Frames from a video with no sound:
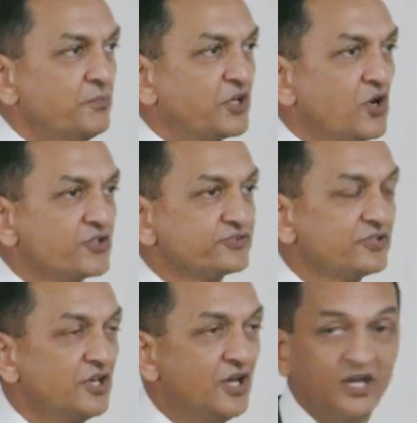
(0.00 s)

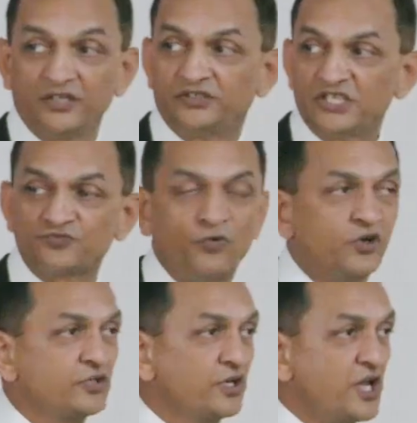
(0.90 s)
Because this
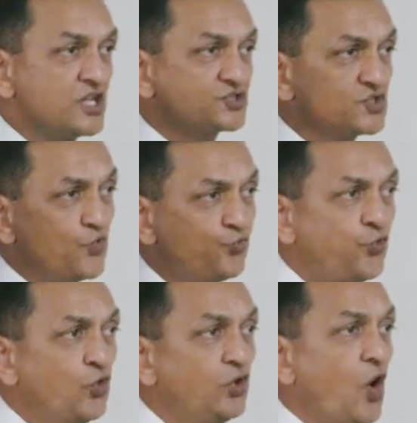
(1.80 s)
water is
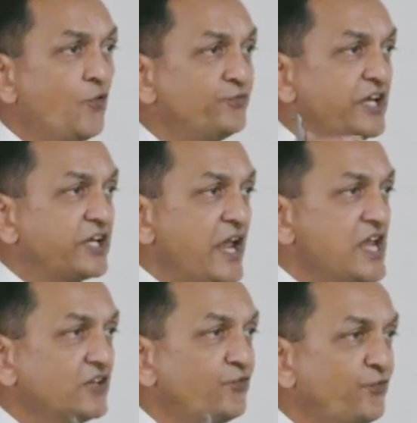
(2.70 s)
full of
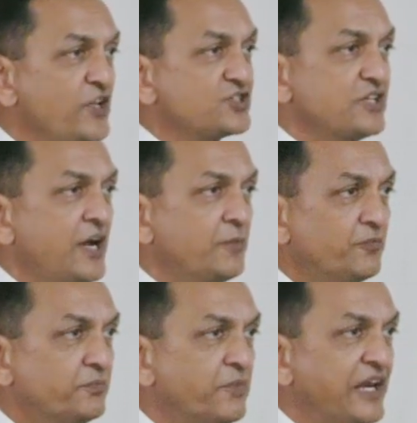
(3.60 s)
decaying fish
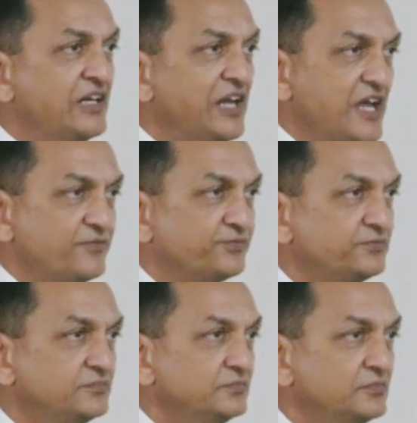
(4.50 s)
and marine
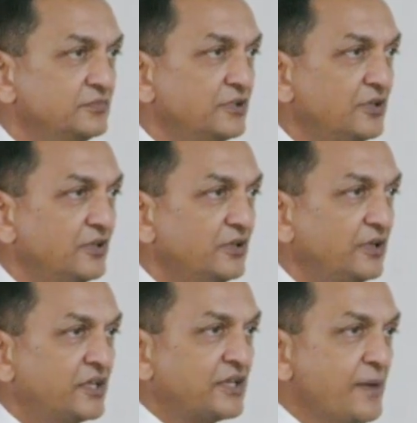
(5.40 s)
life.
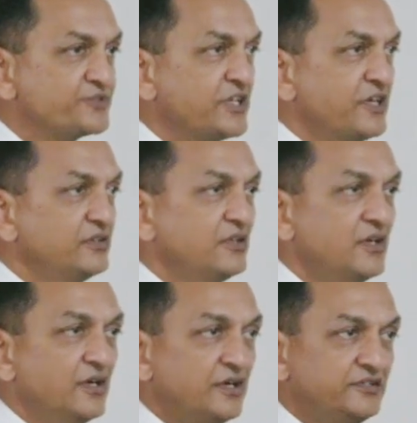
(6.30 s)
It comes
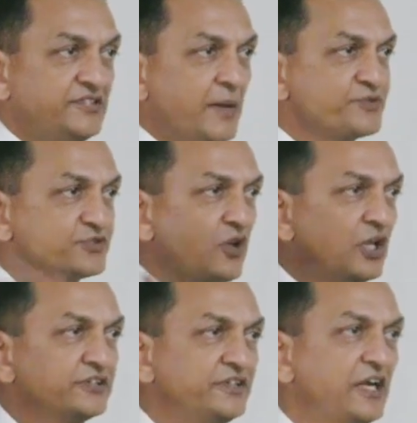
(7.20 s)
here, dumps
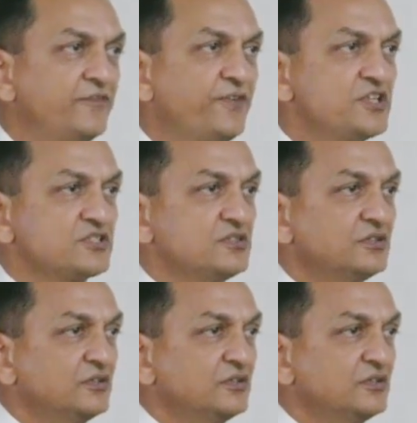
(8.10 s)
all the dead fish,